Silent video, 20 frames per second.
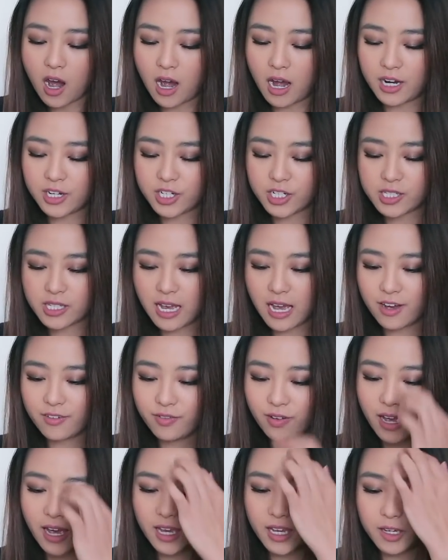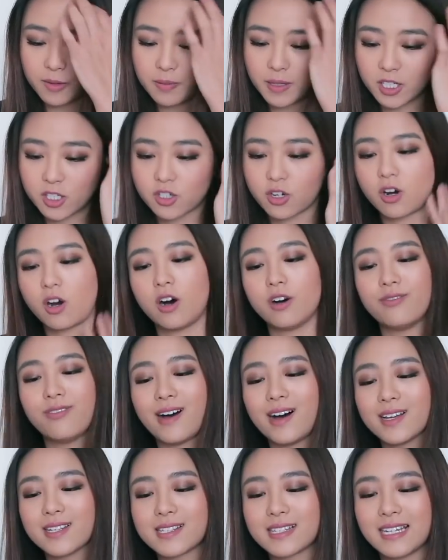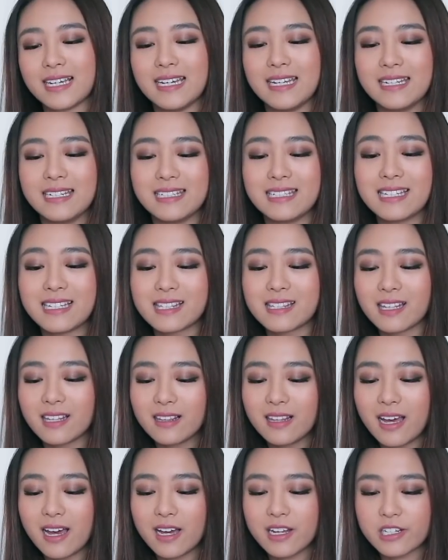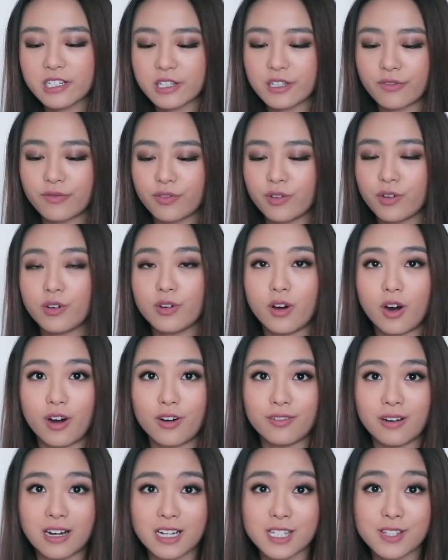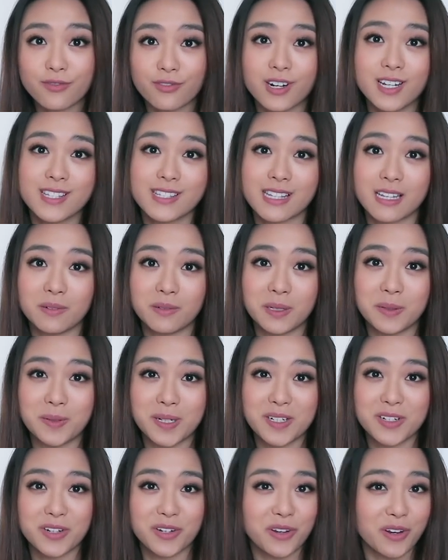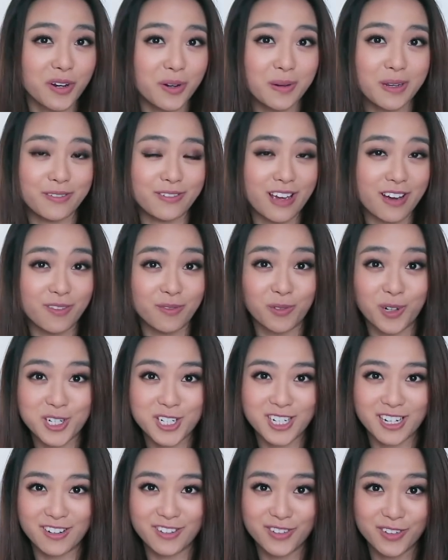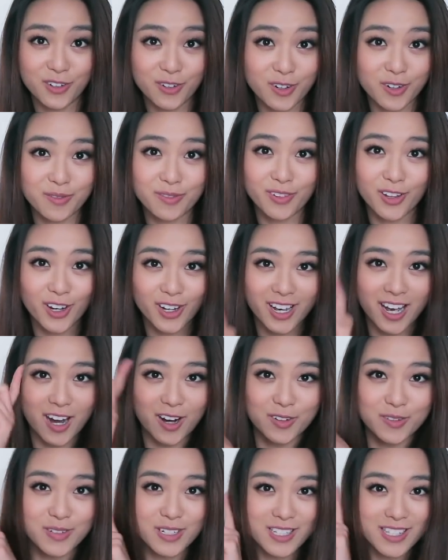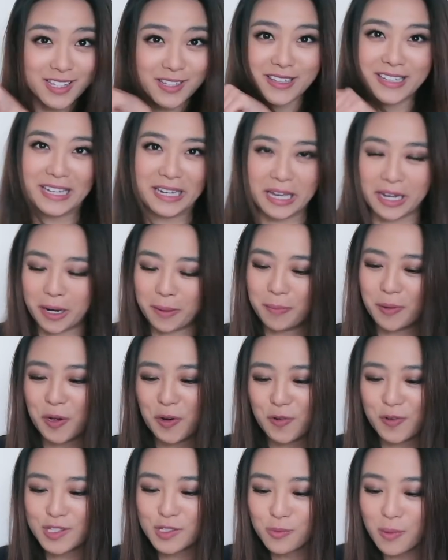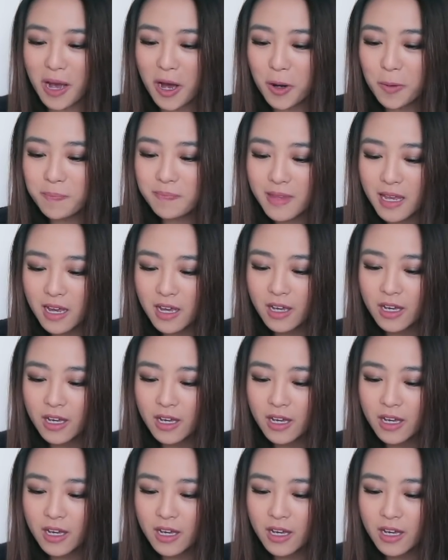I just have a picture of us in Disneyland, just a few of us friends that we went to Europe. If you haven't watched that Europe vlog, I'll just link it up here as well.